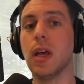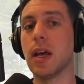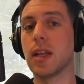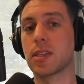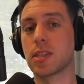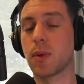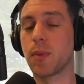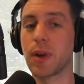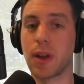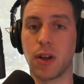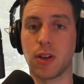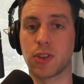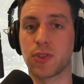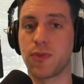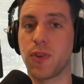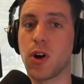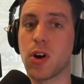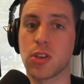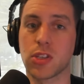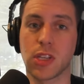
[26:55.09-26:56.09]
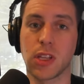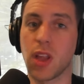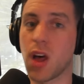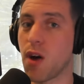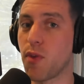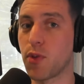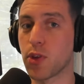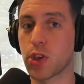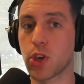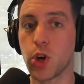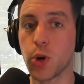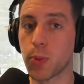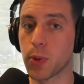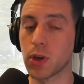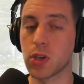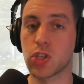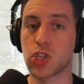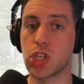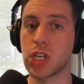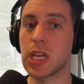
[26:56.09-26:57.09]
and someone else falls in love with Cooper
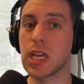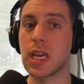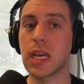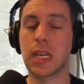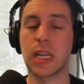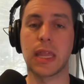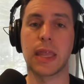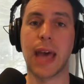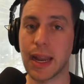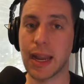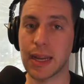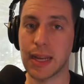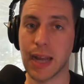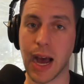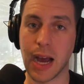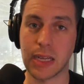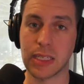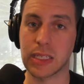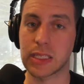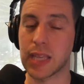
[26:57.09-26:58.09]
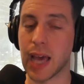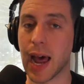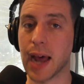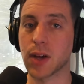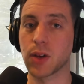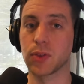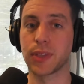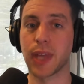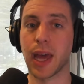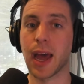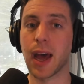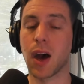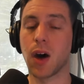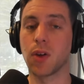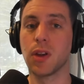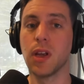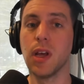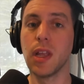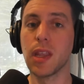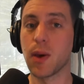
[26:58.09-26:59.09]
DeJean and that knocks a tackle
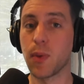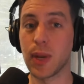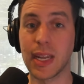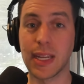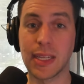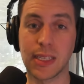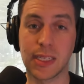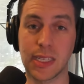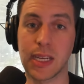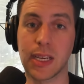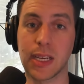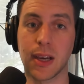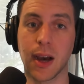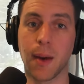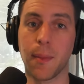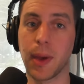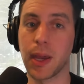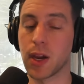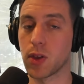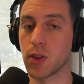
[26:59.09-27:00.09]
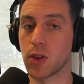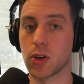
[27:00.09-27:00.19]
down that we didn't see coming.